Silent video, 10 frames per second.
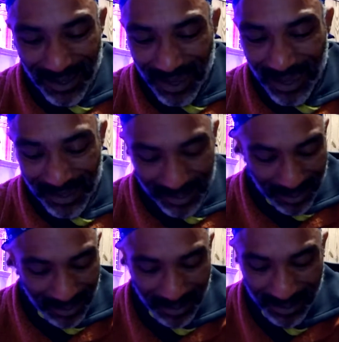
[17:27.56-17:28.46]
And
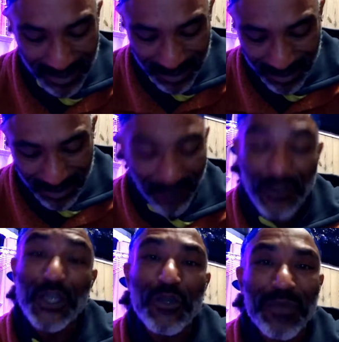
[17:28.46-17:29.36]
if
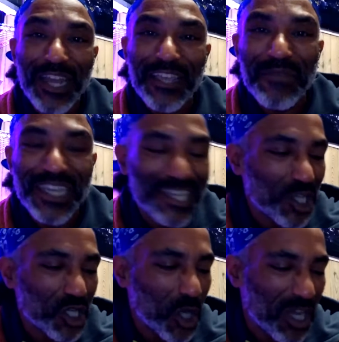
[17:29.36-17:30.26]
you're human like me, I
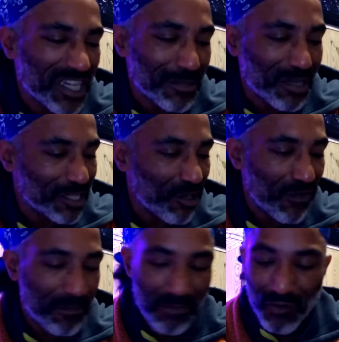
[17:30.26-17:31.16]
start talking to
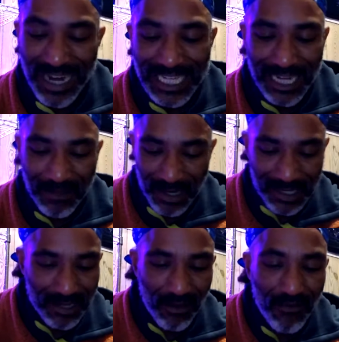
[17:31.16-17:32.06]
myself and berating
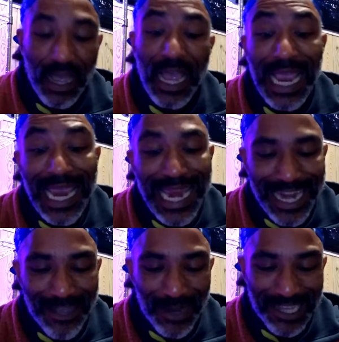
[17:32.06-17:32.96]
myself.
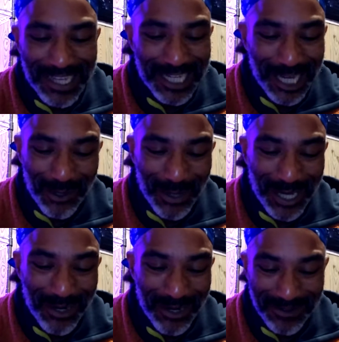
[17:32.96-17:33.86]
Anyways,
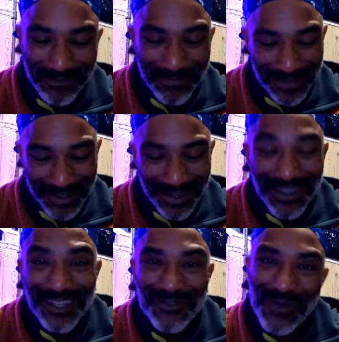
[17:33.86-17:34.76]
continuing on.
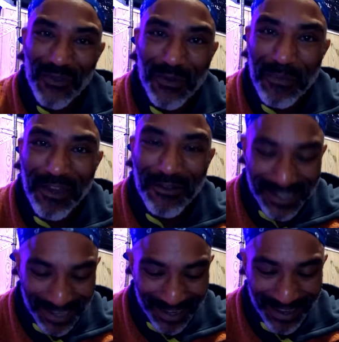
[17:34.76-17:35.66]
It's rather
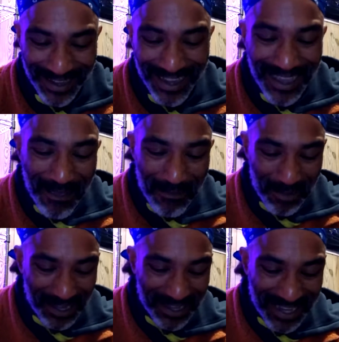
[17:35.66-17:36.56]
embarrassing.
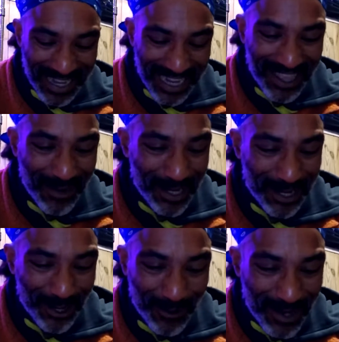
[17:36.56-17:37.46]
But there we
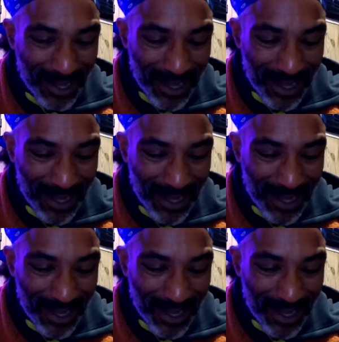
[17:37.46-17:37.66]
go.